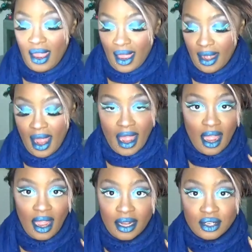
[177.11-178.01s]
that
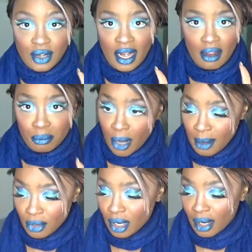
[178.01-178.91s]
I do not have
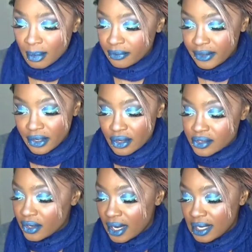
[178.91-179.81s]
primer on my
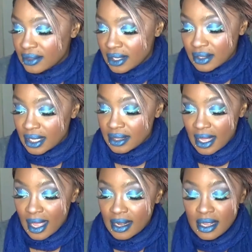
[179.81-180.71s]
fingers or anything like
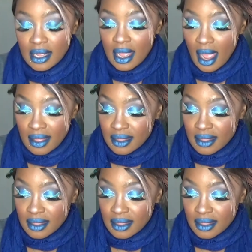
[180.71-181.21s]
that. I